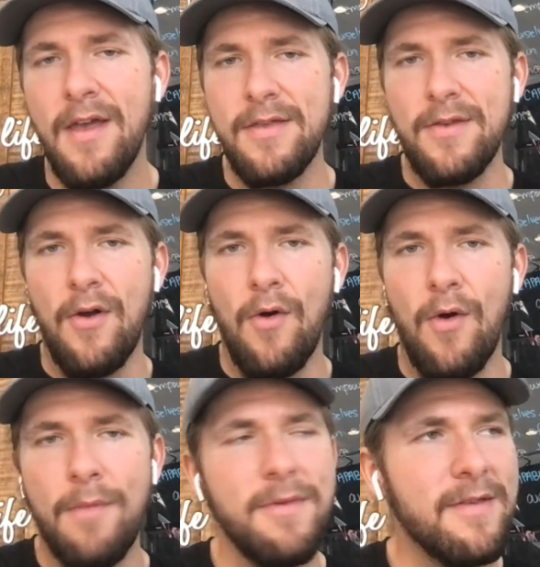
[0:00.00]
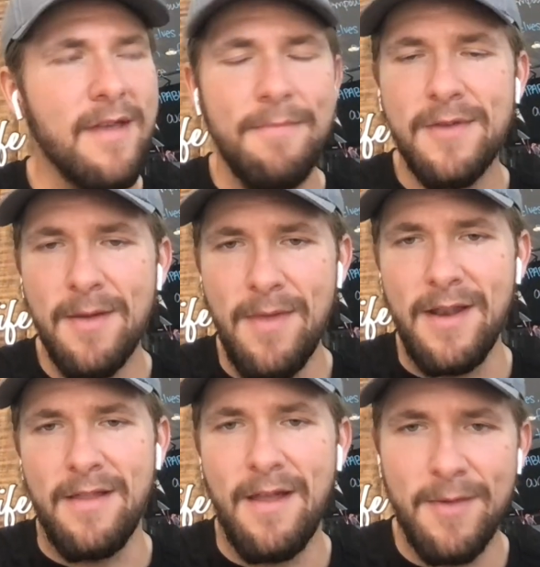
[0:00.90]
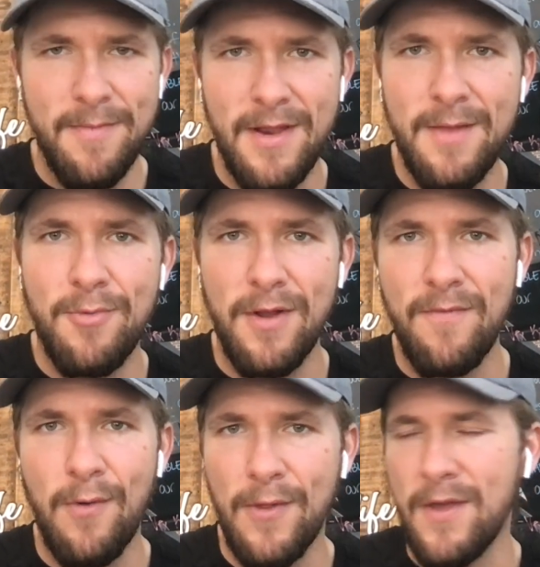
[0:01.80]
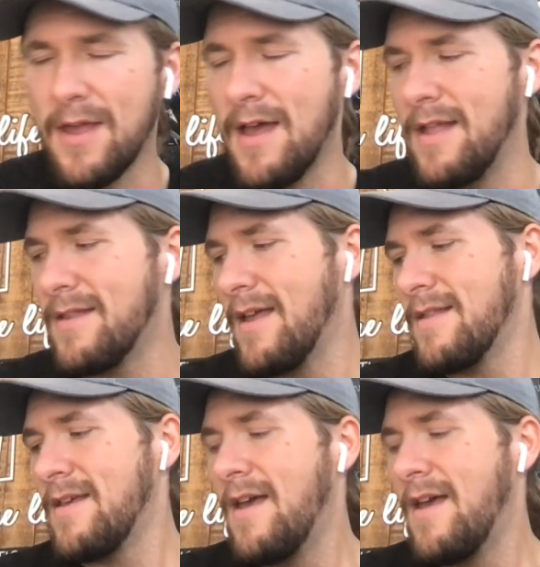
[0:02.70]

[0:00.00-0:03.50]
So I'm committed. I'm committed to putting forth good content.